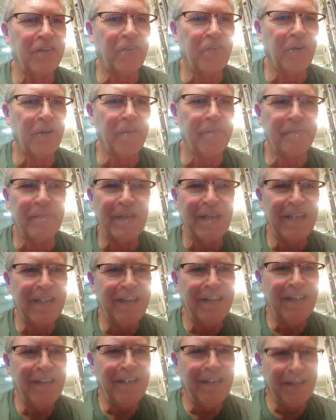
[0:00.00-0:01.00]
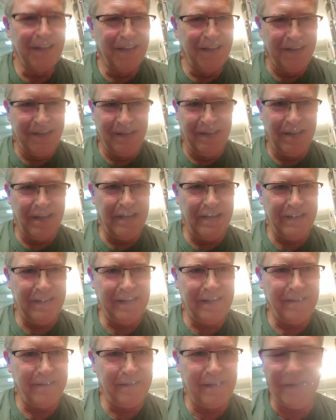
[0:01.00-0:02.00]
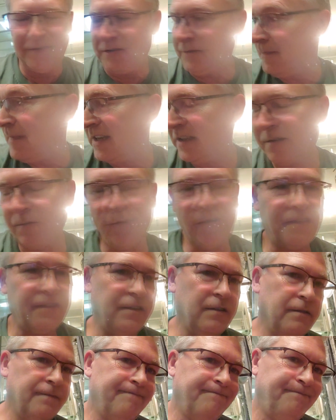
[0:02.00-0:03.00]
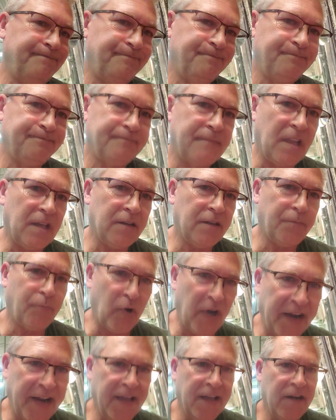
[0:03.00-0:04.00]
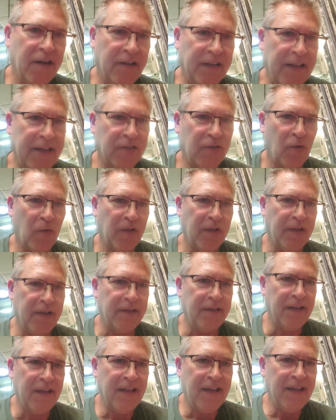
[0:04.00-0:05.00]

trip, I was messing with the spray head on that toilet.